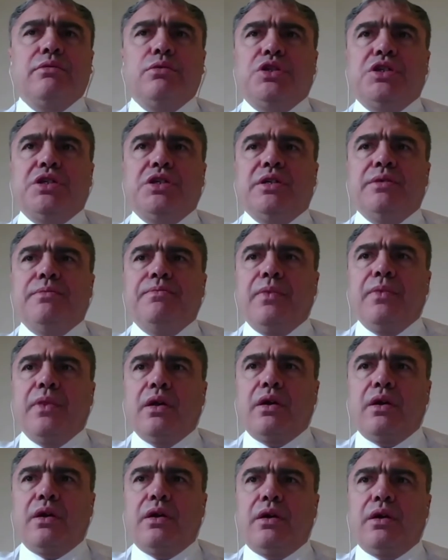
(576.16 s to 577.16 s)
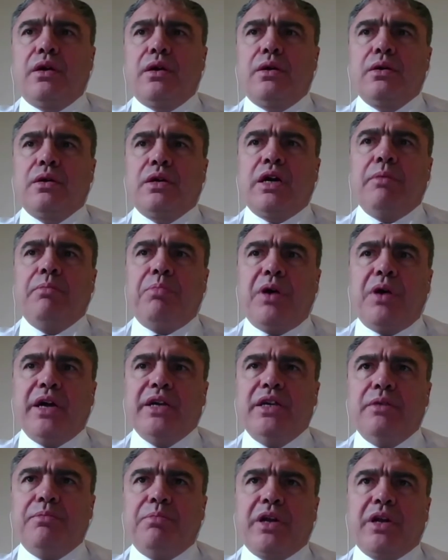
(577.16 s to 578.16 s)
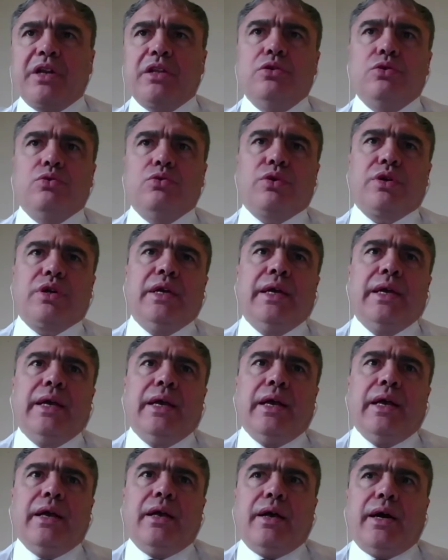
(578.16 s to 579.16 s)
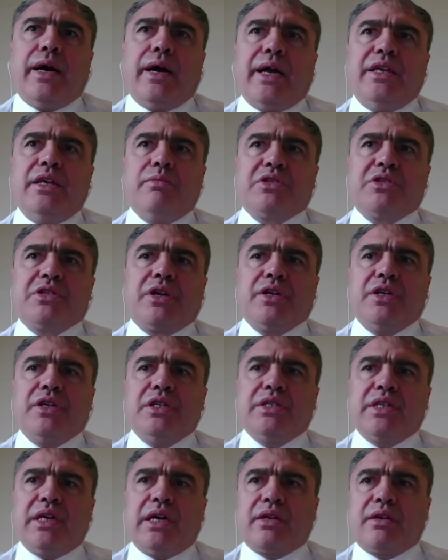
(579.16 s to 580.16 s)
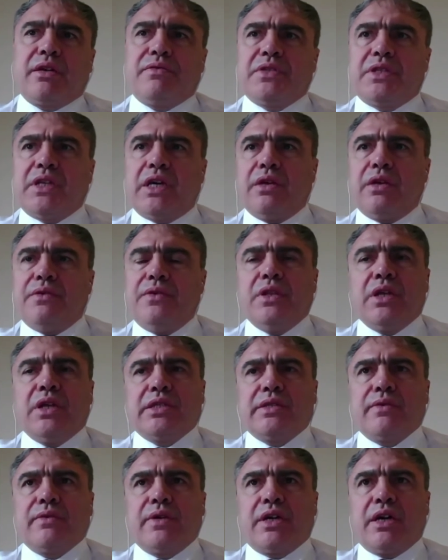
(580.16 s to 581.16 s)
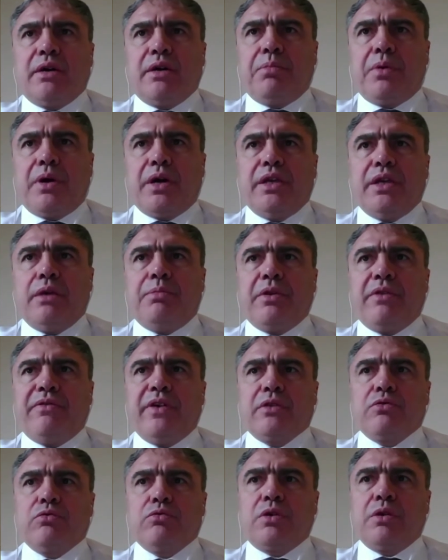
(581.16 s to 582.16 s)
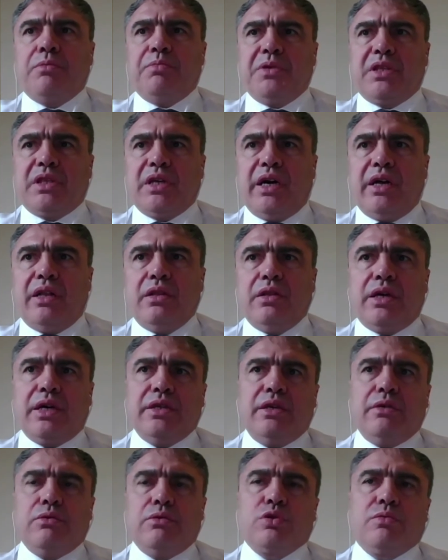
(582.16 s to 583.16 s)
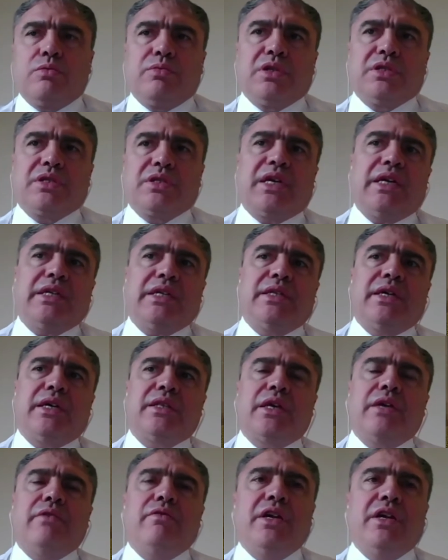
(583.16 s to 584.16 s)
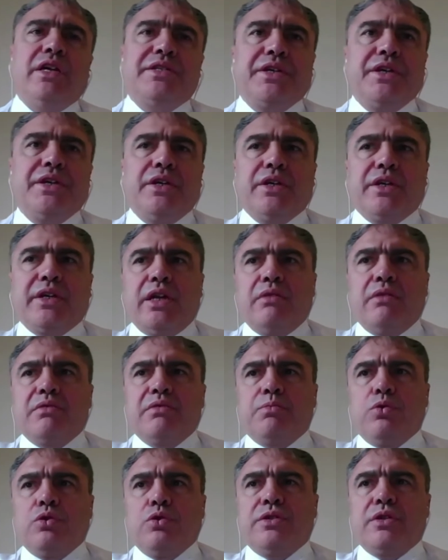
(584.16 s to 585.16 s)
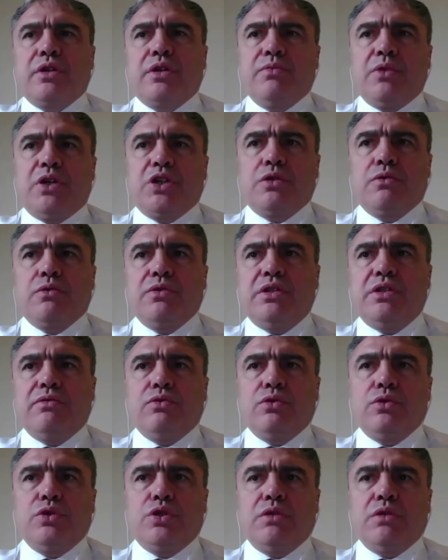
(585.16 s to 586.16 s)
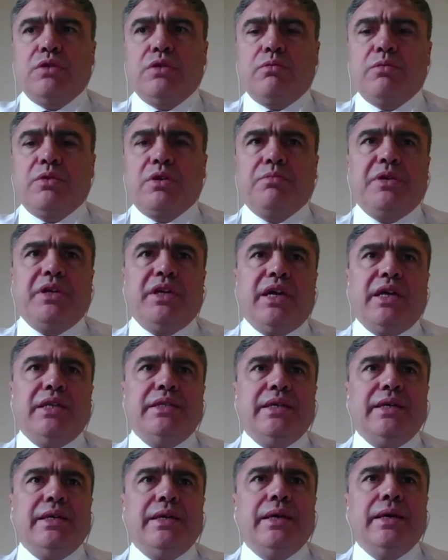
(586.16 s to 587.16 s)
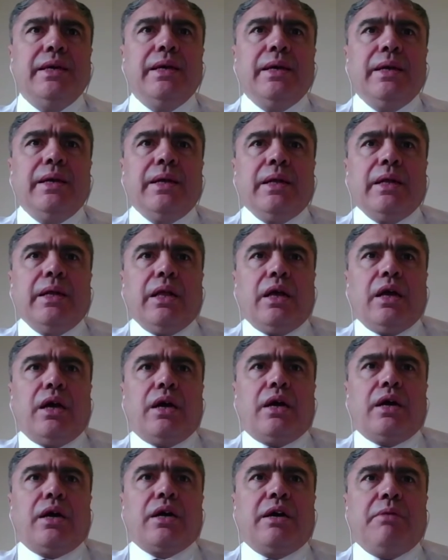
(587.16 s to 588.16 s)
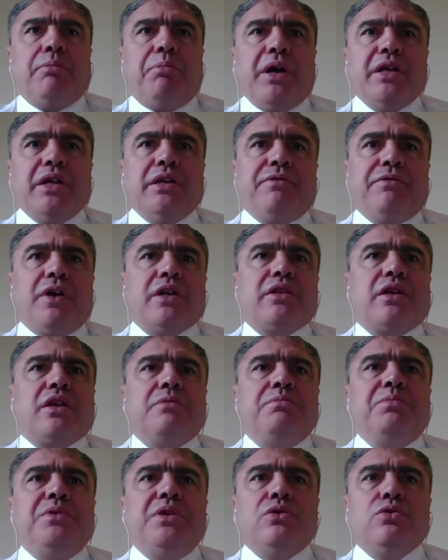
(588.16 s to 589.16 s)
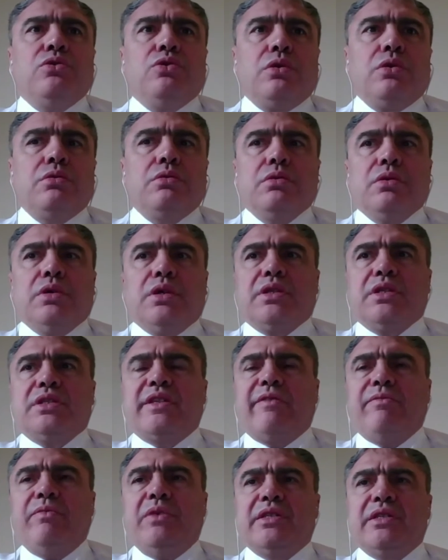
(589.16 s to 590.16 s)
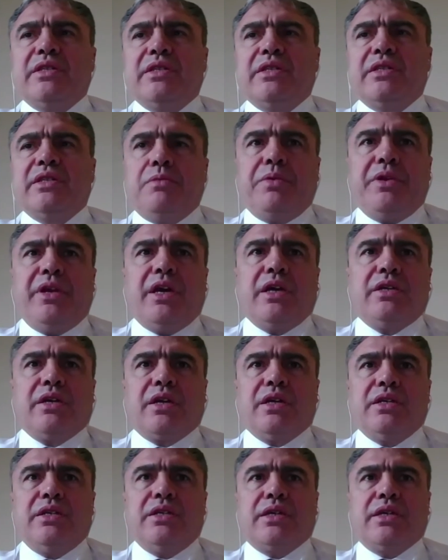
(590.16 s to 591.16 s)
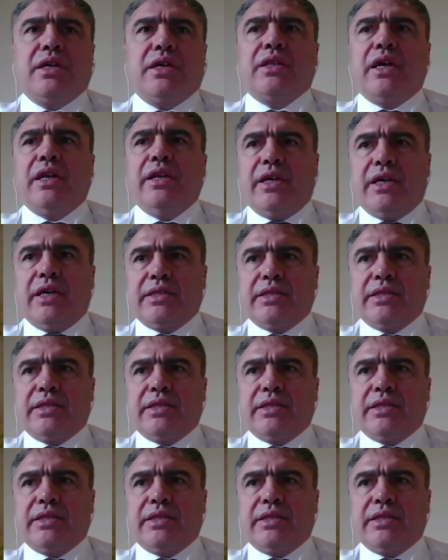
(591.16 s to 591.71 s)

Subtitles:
Perfectum Capital Financial Company is one of the organizers. It is a general sponsor of our today's event. We already praised them for this. Factor Beer, it's a joint Italian-Russian venture. An association, Feder Bio,